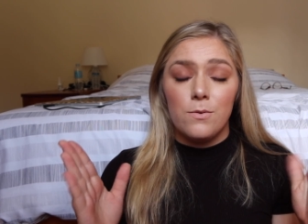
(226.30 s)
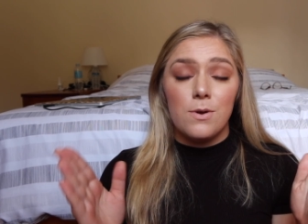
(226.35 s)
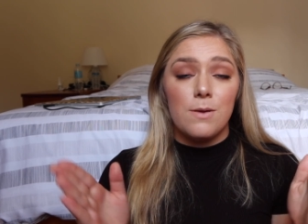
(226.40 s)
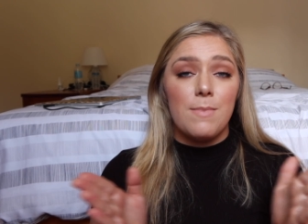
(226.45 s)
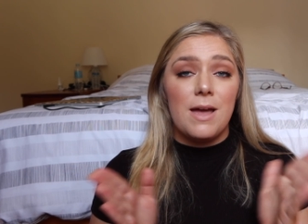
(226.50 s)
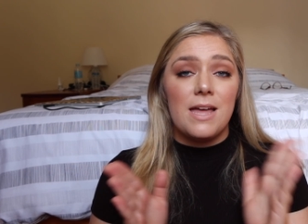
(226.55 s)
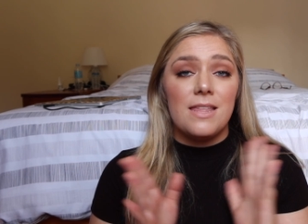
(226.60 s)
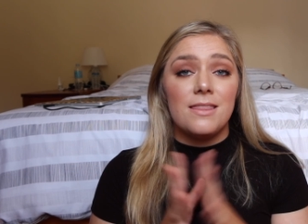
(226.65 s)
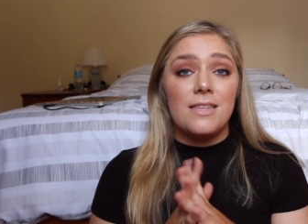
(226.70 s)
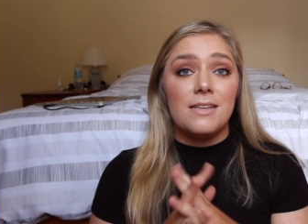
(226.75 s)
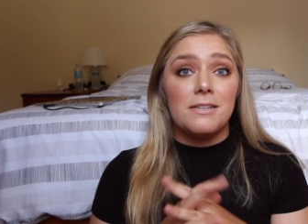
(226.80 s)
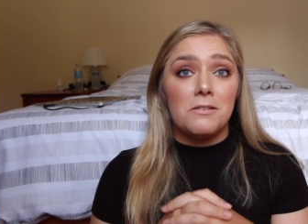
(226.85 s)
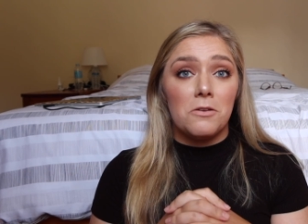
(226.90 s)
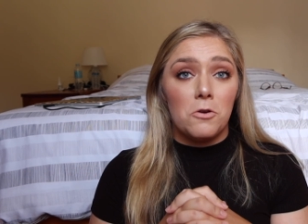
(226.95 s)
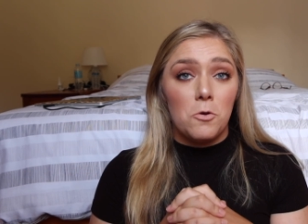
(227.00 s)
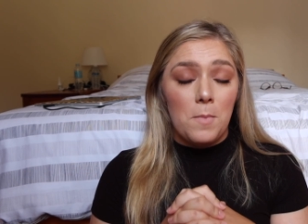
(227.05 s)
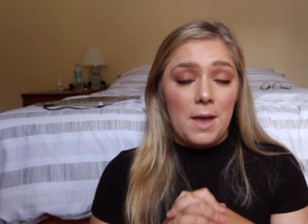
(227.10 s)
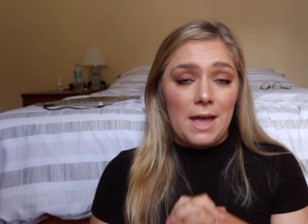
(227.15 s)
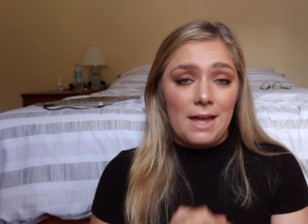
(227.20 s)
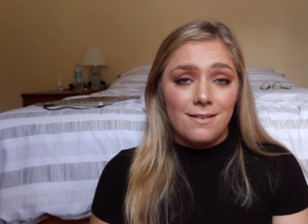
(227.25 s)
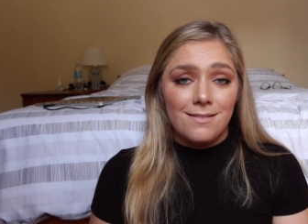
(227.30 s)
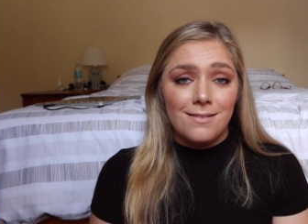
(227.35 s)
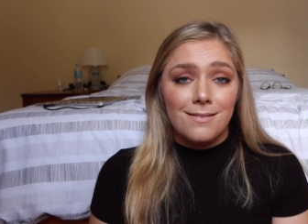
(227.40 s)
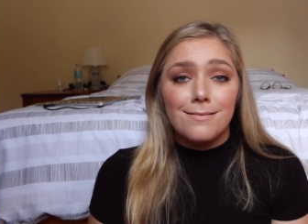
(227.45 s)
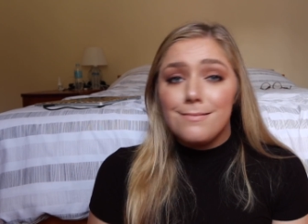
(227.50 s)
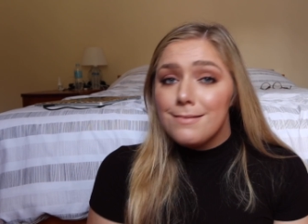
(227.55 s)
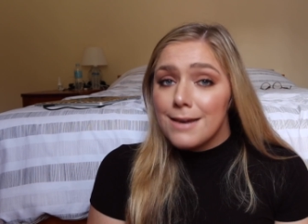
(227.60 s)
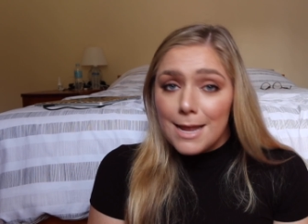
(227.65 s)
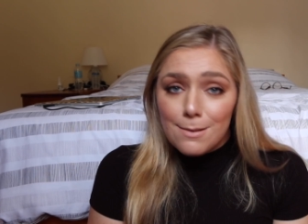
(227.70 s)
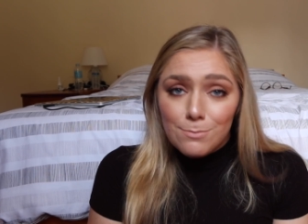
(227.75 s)
we met this little
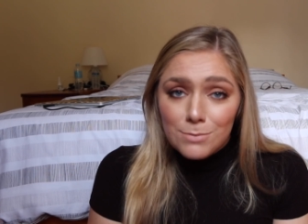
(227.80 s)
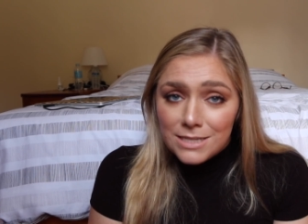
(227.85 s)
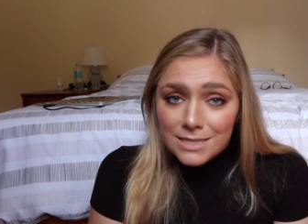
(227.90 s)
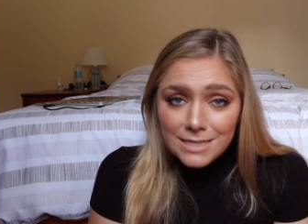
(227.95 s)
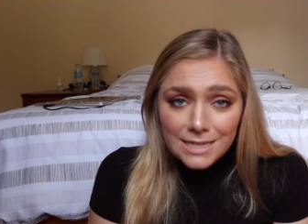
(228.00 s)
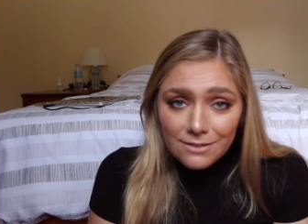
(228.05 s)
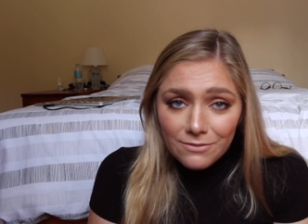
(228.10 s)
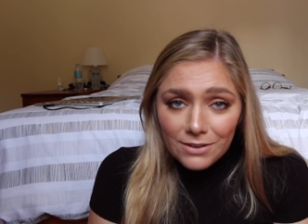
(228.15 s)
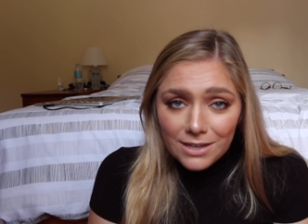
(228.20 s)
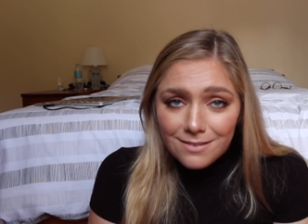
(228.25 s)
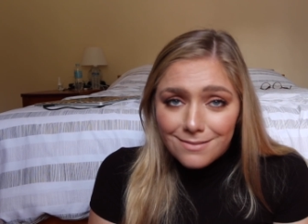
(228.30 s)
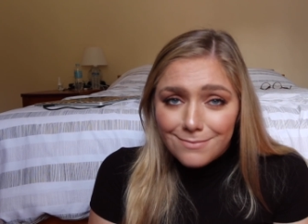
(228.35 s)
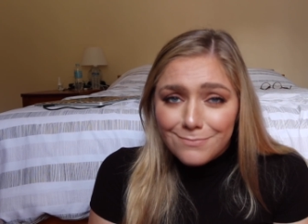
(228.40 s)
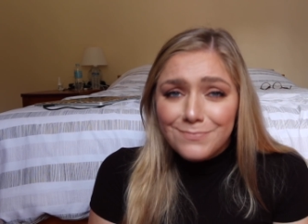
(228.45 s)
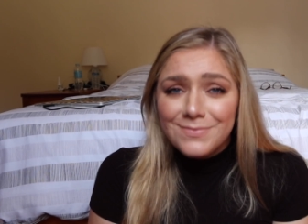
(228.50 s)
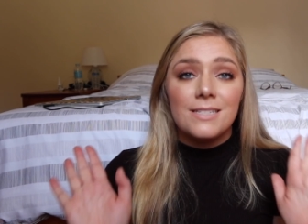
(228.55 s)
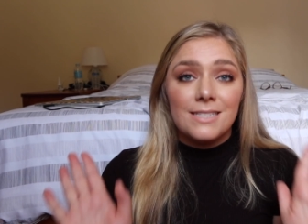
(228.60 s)
man named Steven.